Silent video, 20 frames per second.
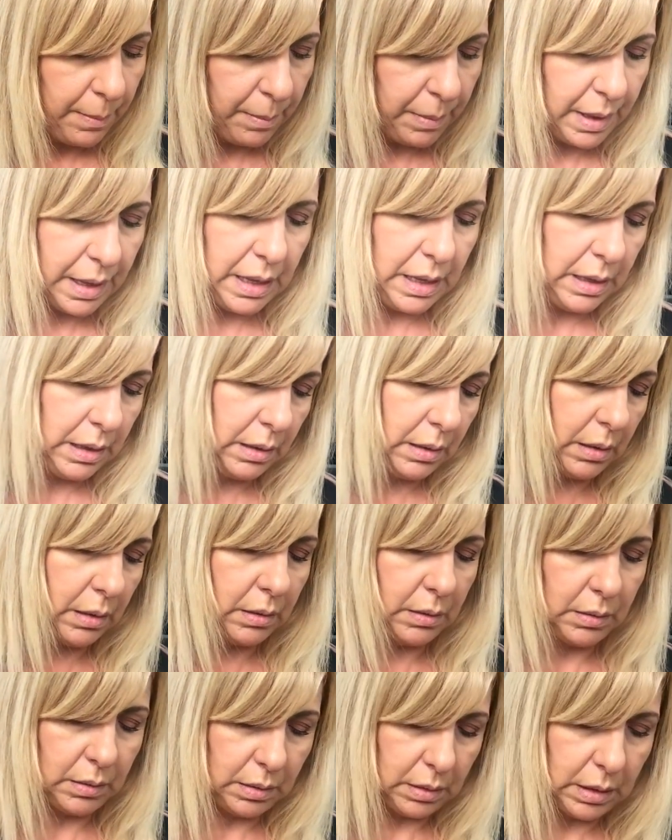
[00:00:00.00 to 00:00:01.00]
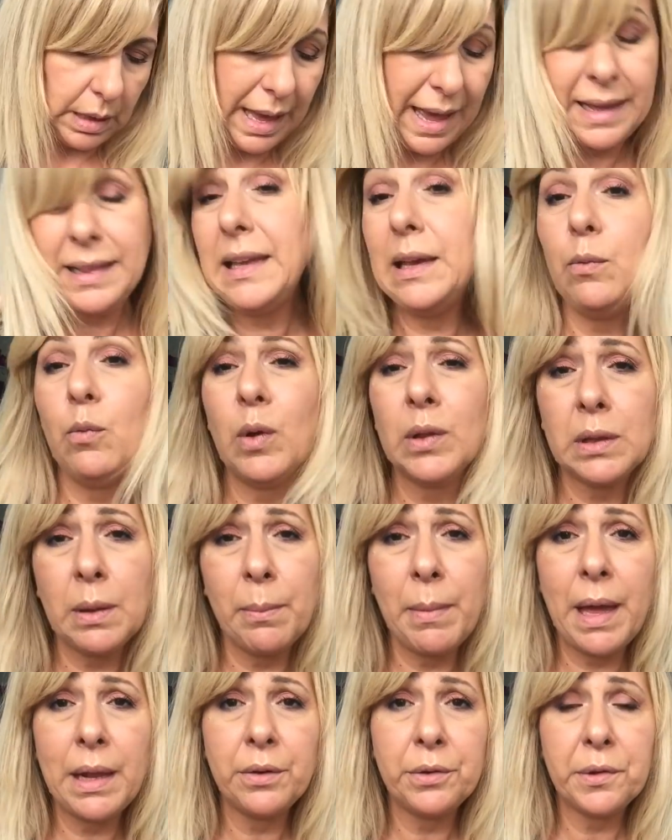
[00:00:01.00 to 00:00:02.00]
but I didn't want the
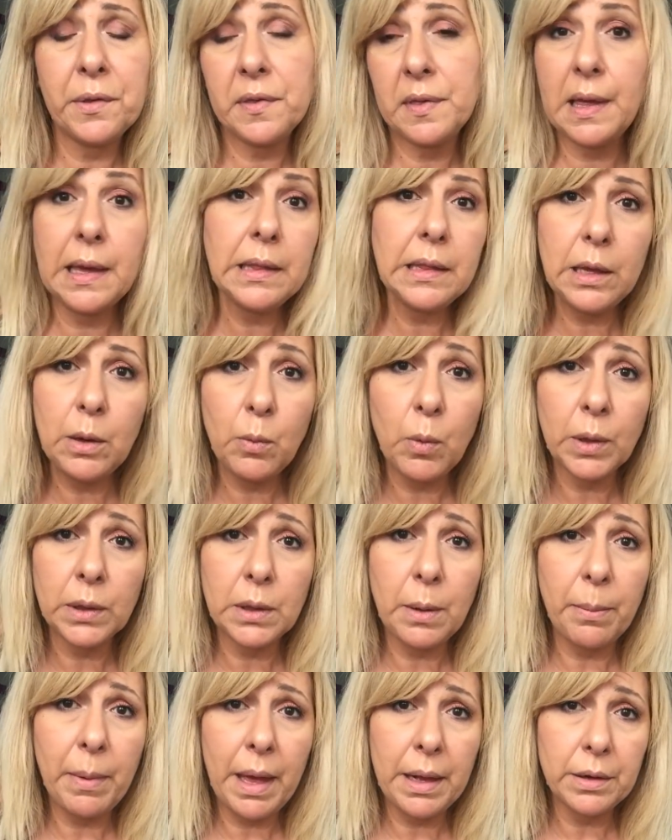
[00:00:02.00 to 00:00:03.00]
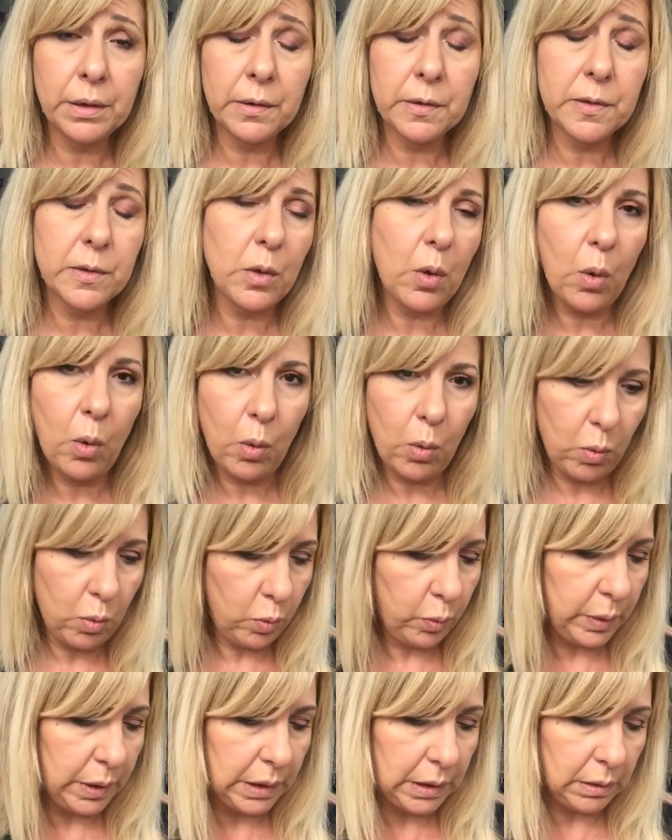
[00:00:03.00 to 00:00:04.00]
banners. They didn't want the banners, so
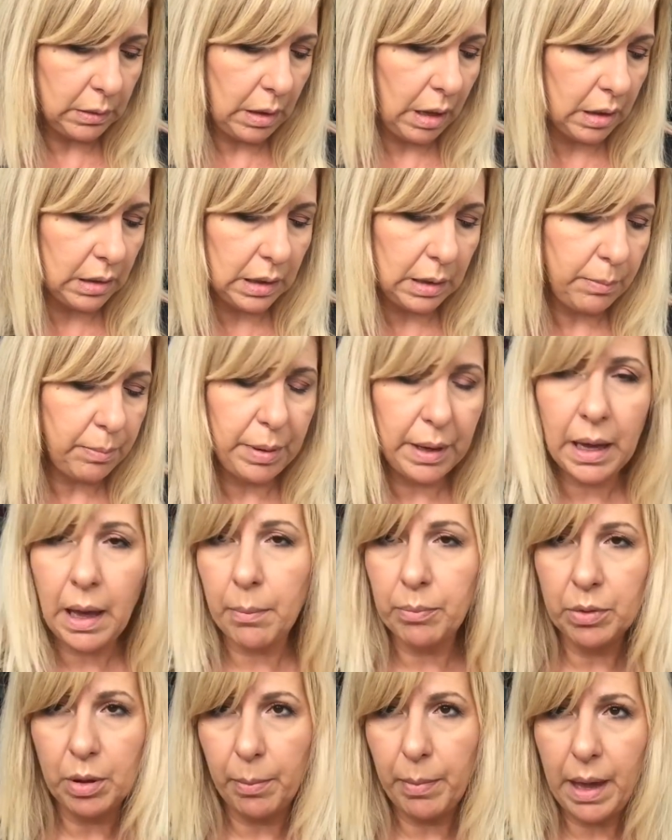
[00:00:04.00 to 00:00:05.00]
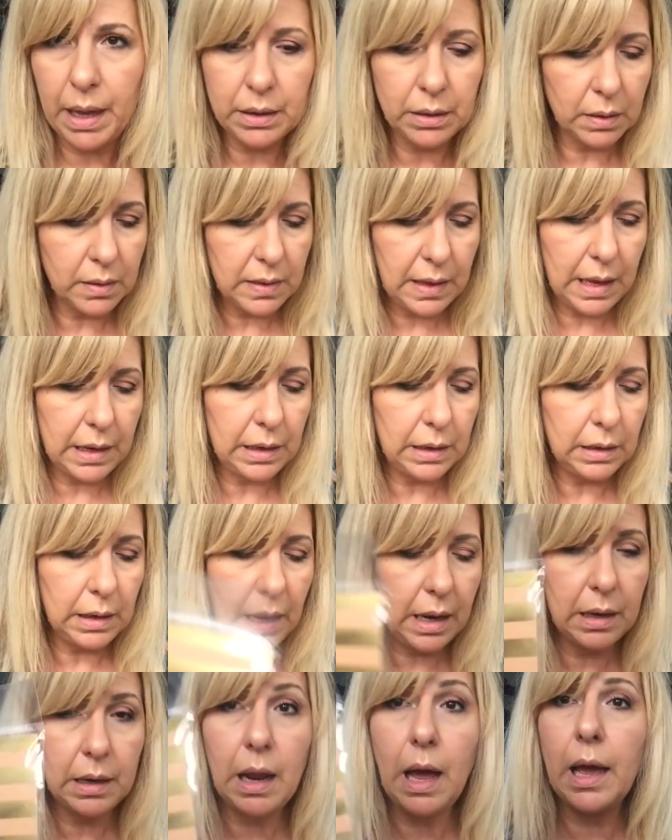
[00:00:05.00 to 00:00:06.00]
we I didn't pick up the banners. And
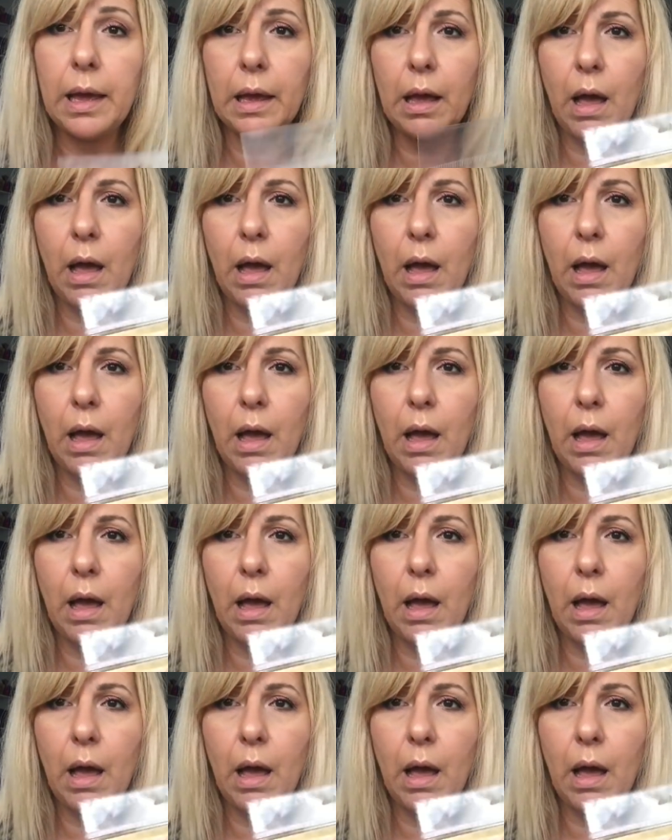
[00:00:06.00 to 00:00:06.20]
then I